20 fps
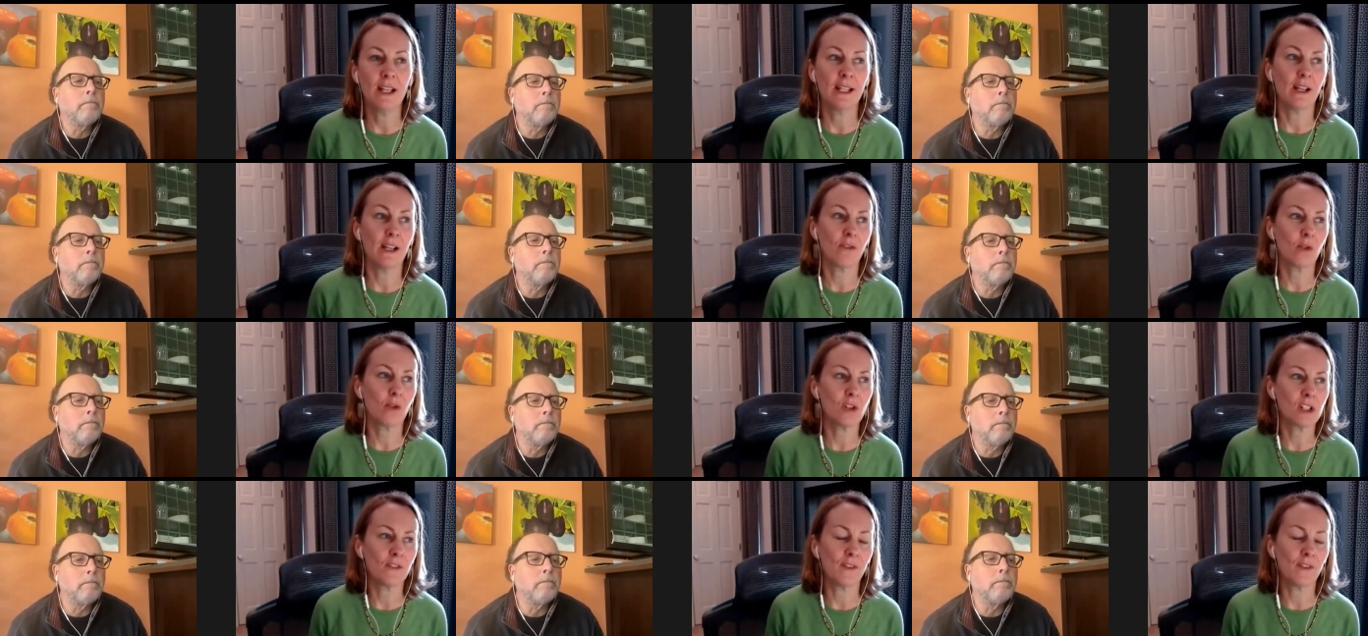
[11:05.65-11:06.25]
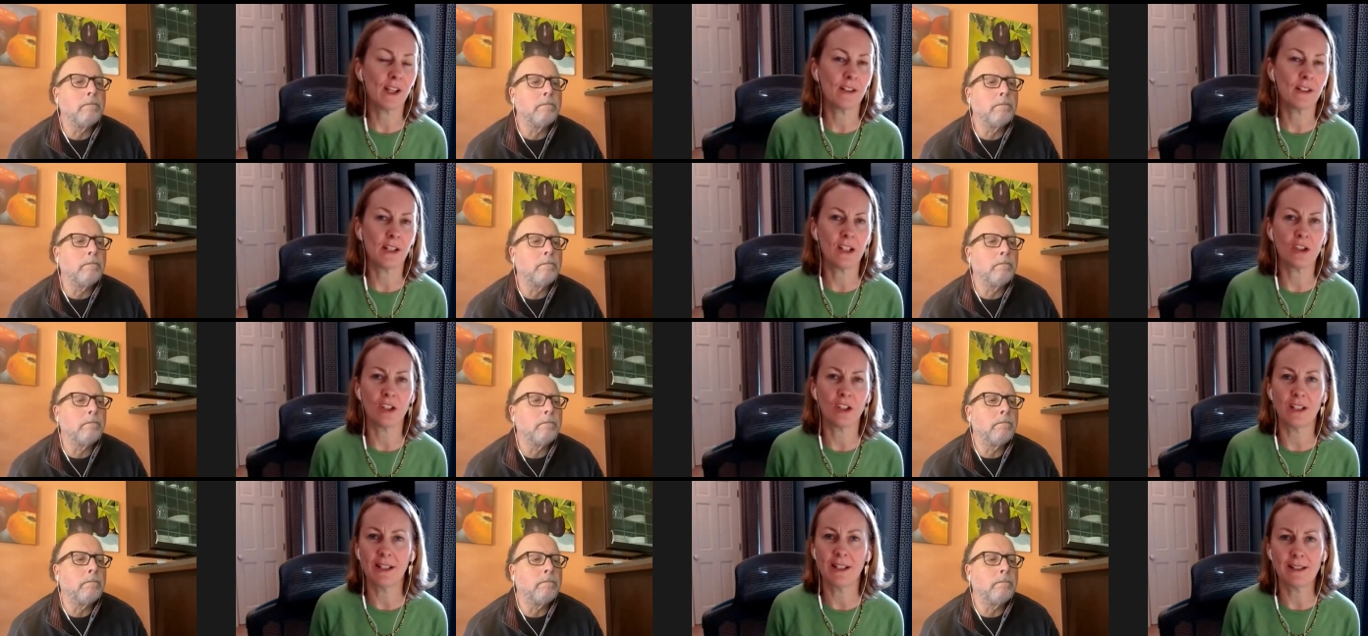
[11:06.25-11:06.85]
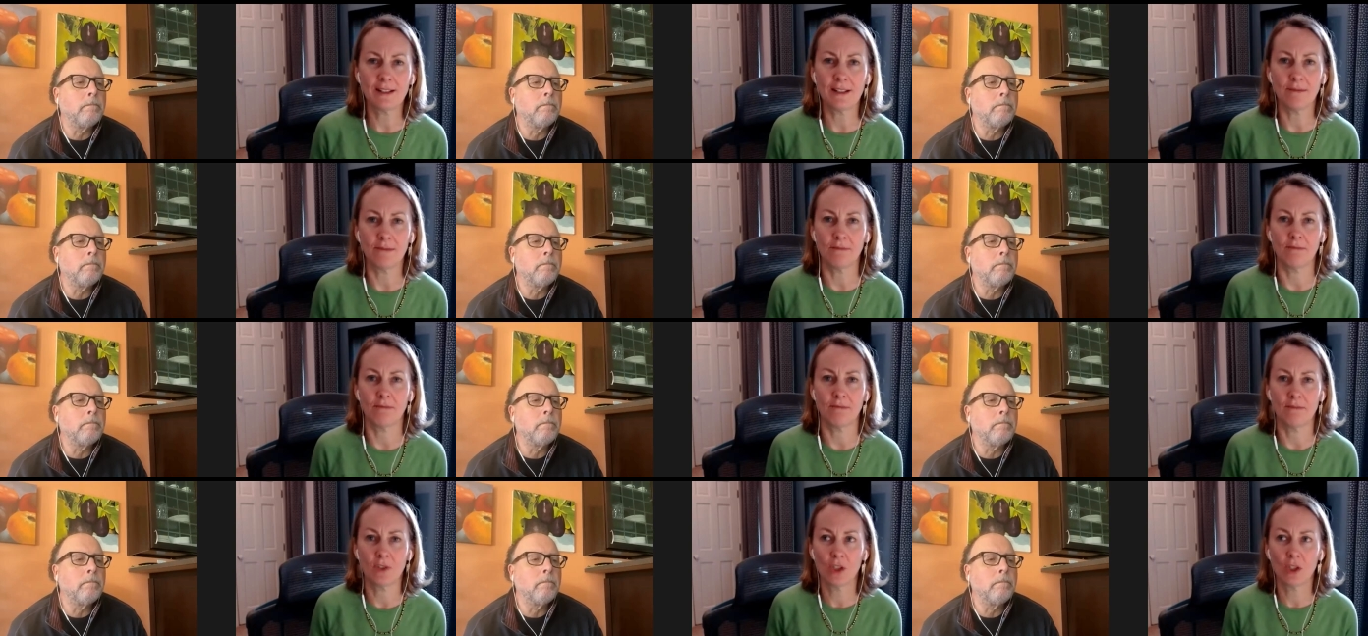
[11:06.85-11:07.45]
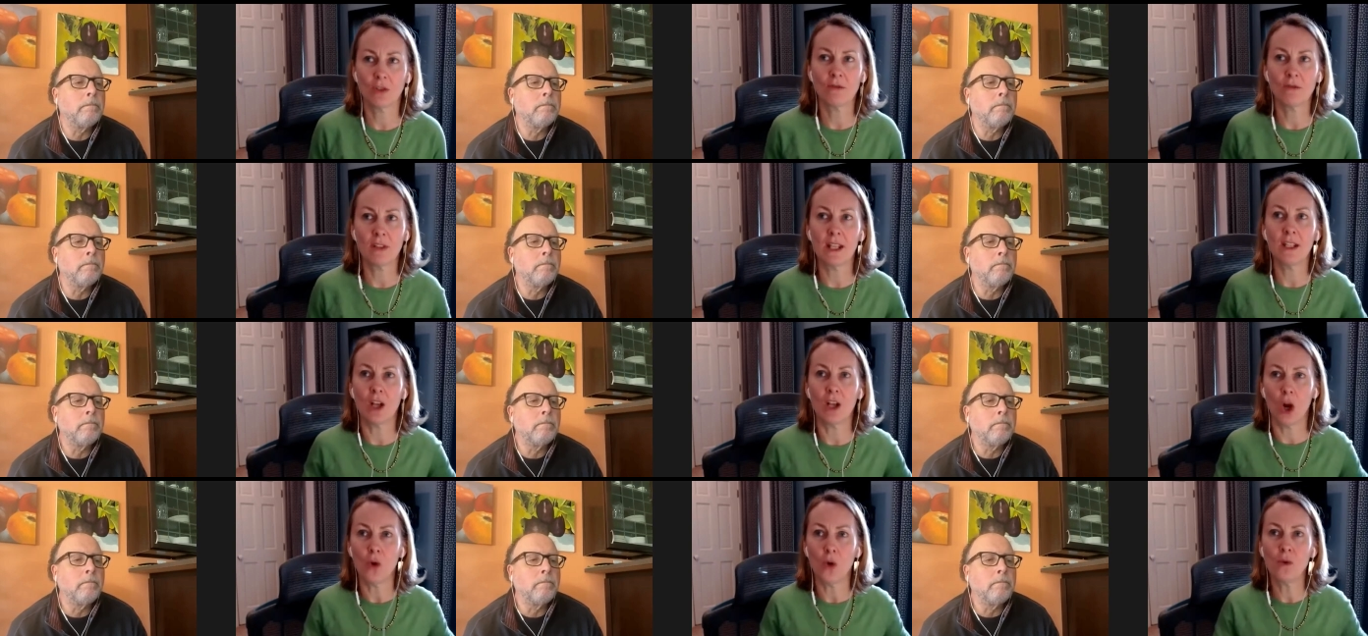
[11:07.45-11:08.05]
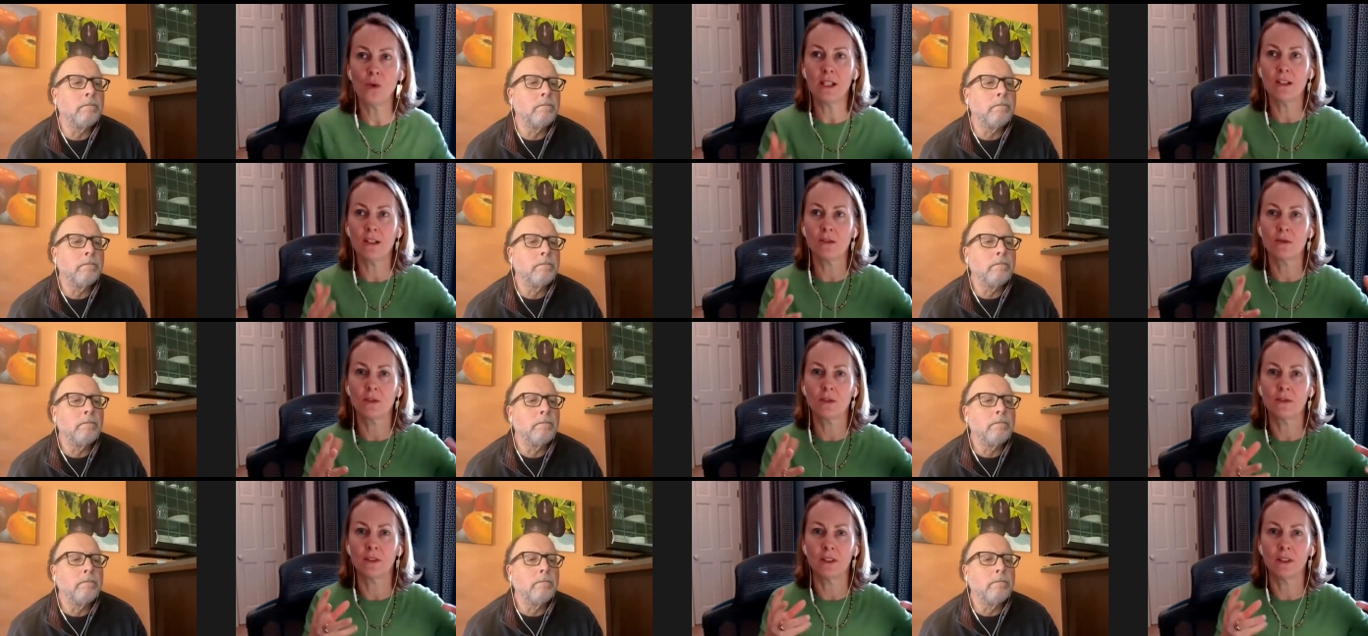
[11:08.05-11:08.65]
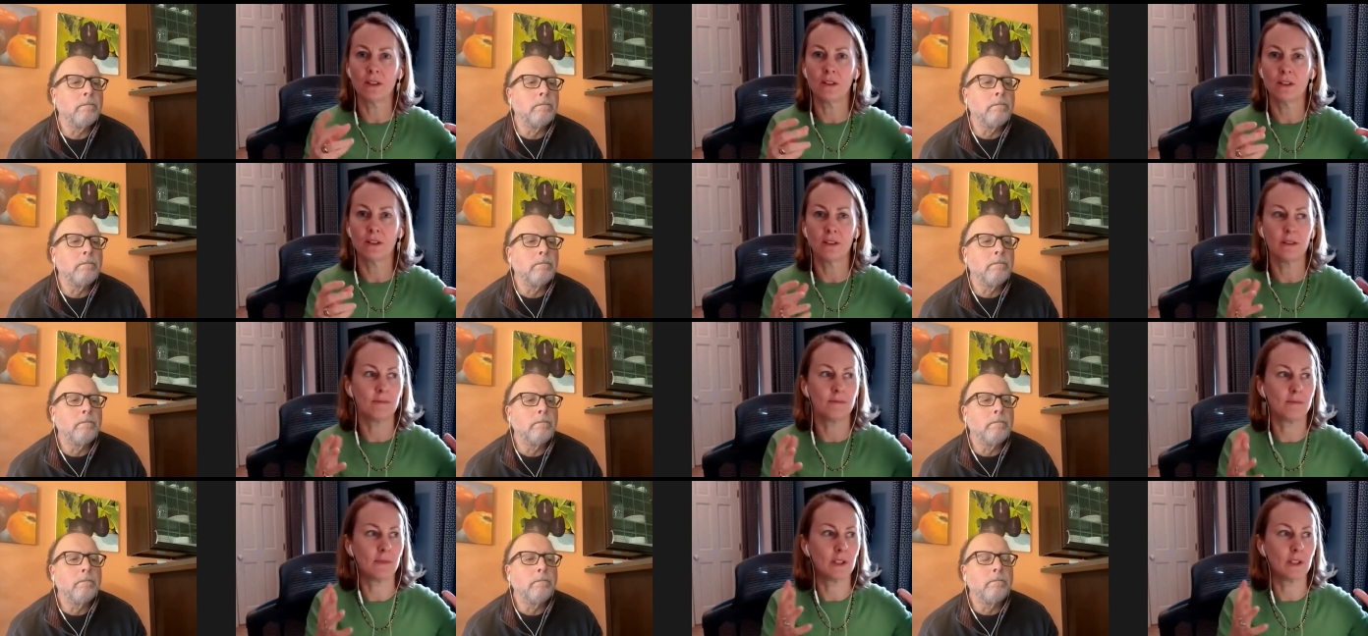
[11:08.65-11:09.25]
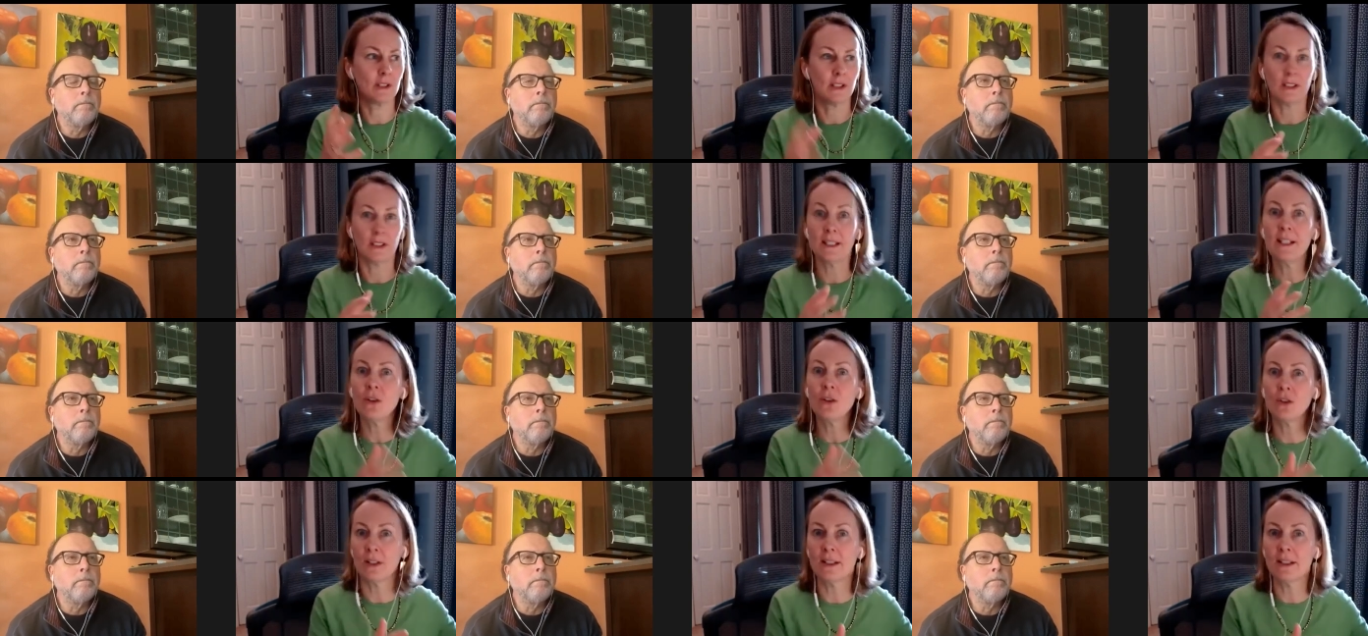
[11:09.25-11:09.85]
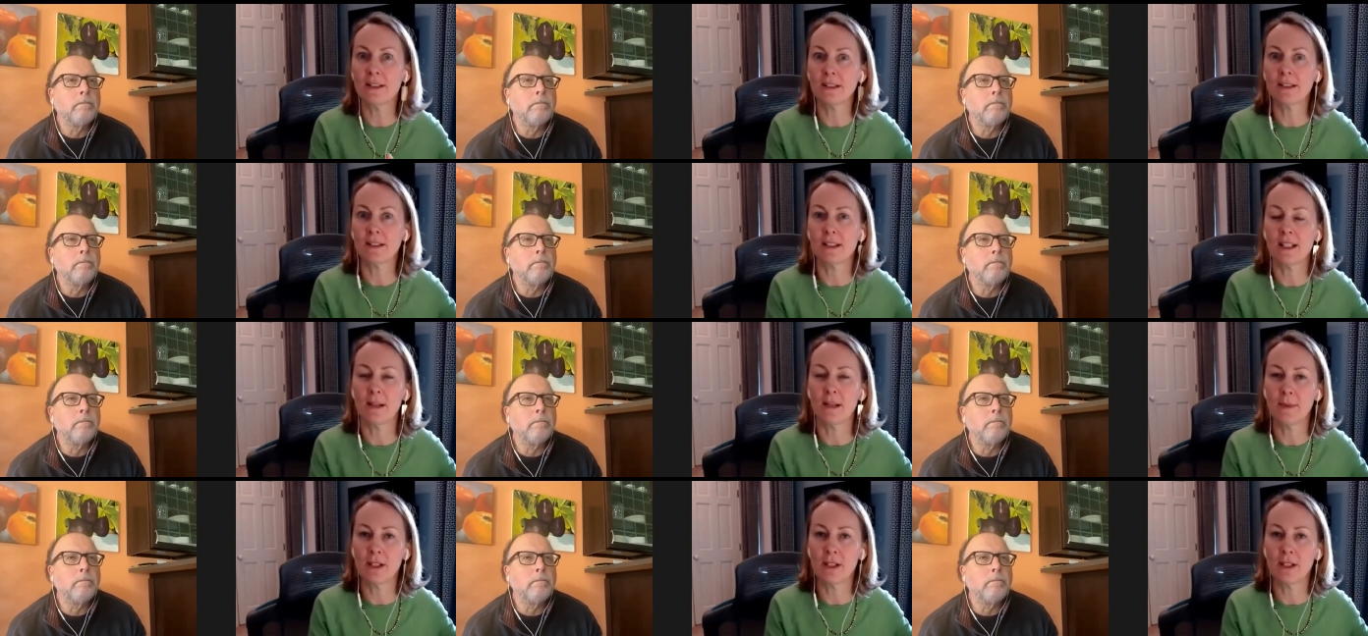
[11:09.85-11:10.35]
Speaker 1: Now, of course, a foundation it's a you're then owning sort of a, a, a, legal entity.